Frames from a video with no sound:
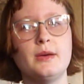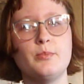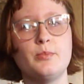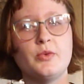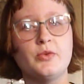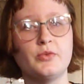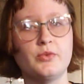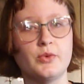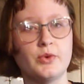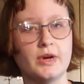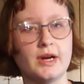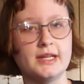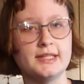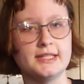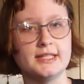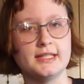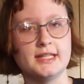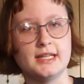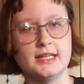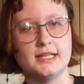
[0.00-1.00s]
before I
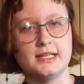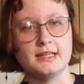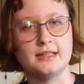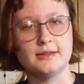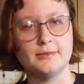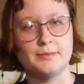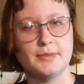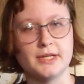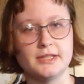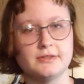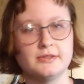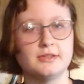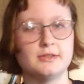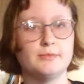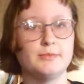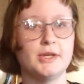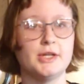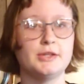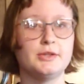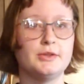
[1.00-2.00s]
did any of the buttons and
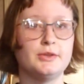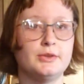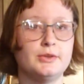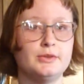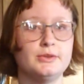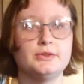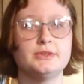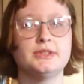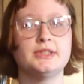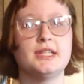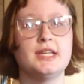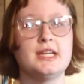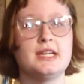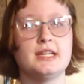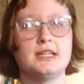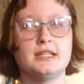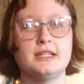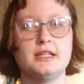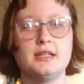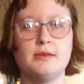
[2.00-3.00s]
buttonholes
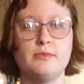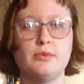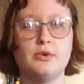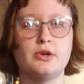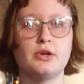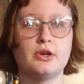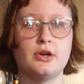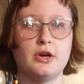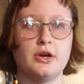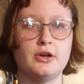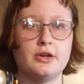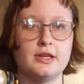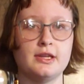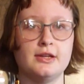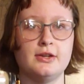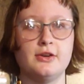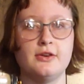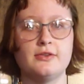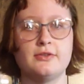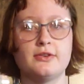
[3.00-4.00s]
and put a cardigan
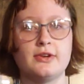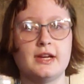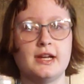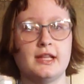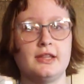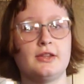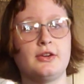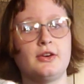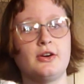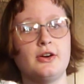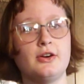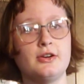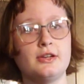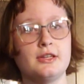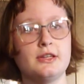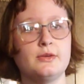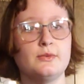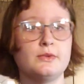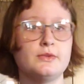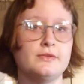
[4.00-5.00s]
over it, and the
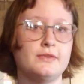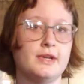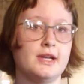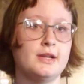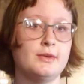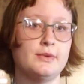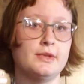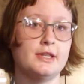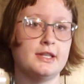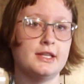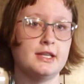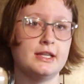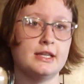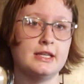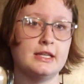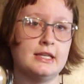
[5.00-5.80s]
cardigan was fine with it.